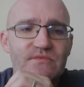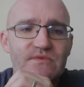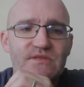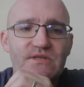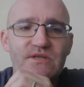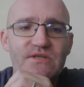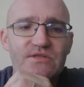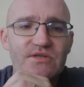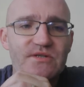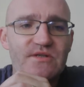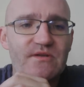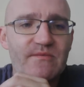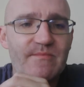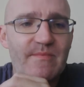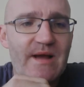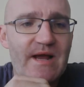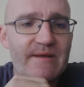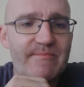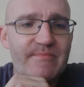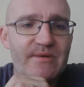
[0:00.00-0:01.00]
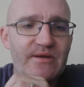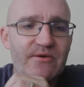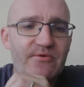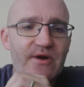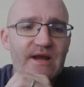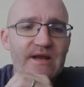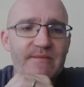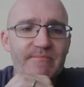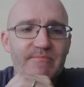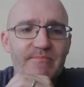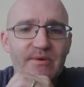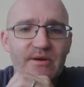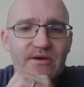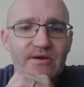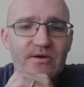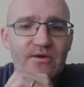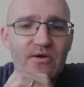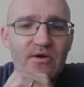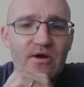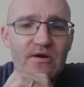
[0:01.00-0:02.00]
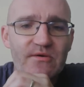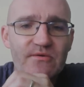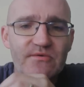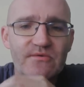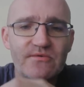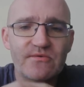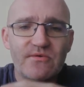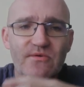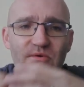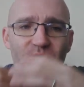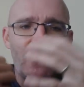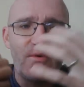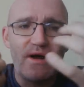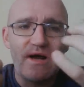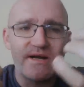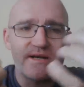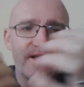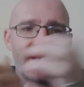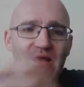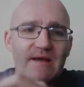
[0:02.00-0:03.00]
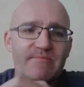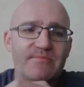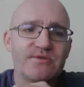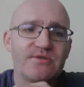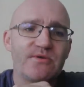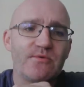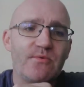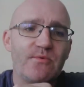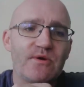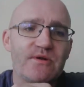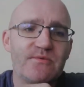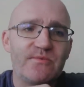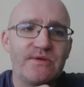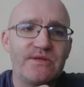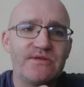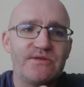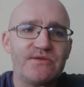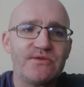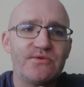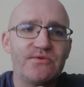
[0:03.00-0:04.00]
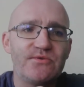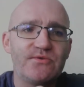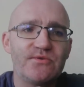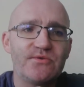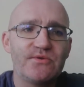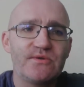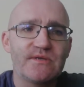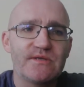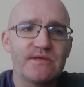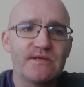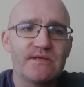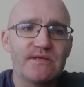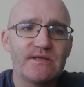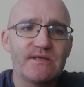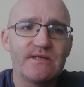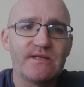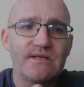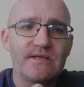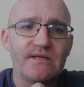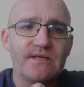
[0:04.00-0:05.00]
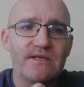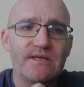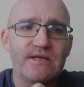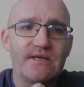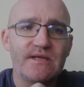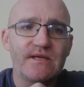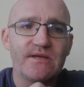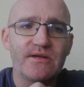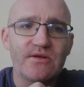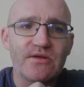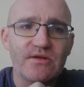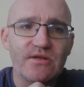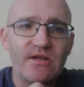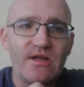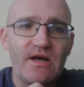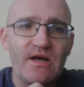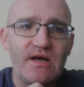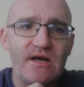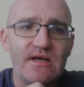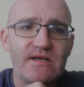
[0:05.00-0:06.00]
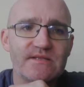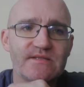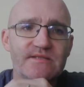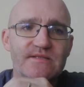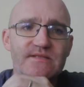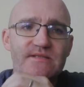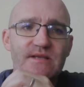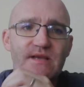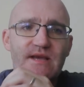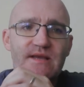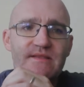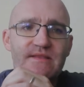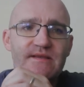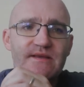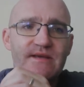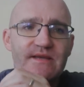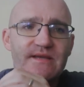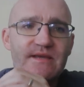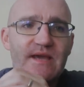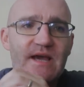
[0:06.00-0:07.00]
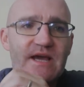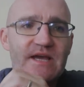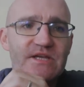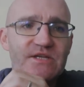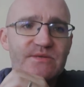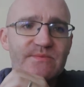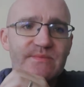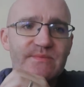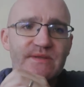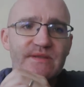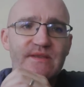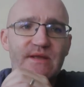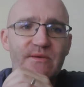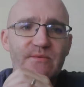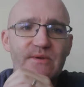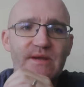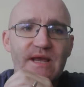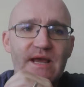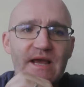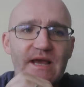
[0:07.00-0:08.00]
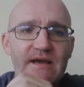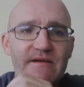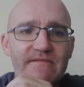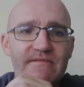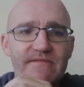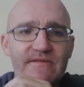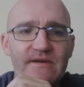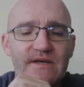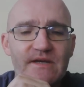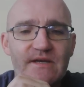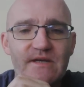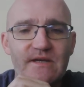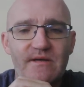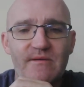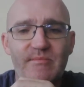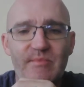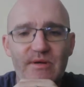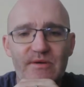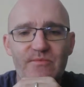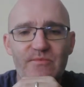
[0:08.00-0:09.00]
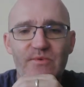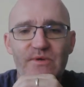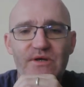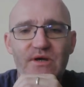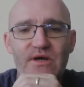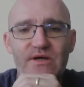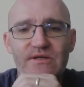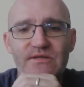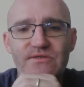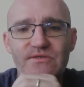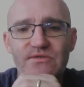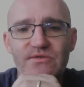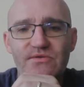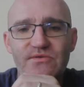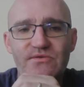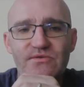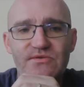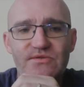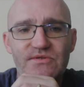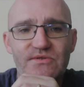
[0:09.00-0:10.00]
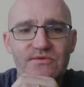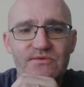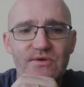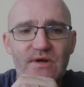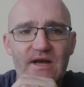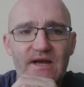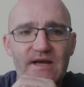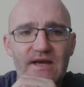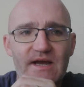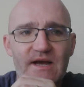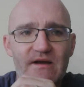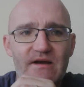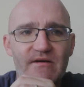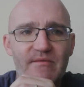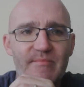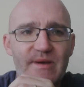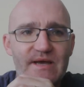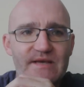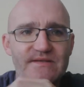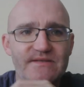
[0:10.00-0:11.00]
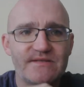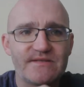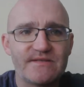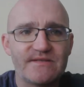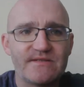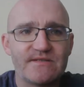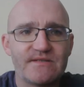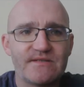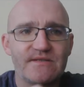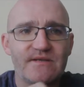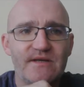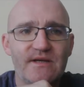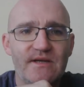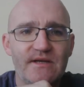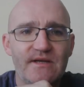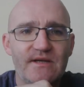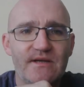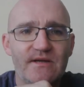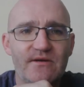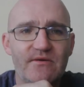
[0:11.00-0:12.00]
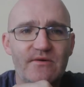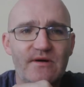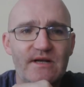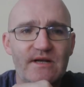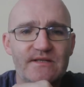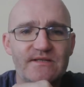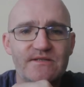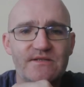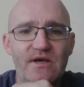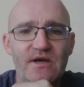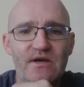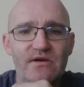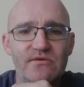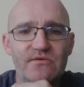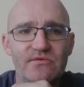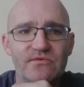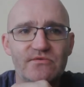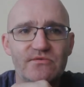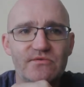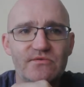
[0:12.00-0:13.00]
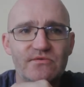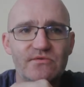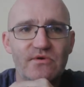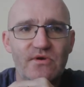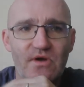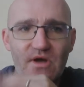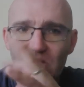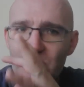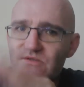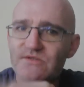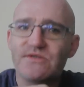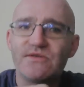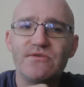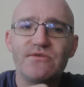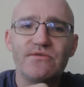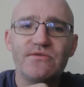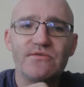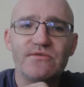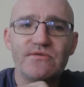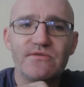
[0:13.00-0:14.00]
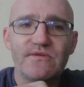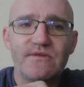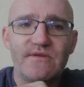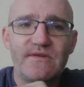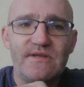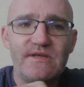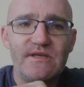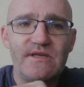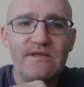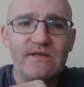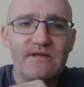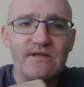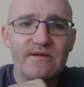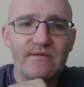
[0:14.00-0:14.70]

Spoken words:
Digital might be great, but it can't quite capture what we do in class and the engagement that we have, but we're going to try our best. Right, so onto the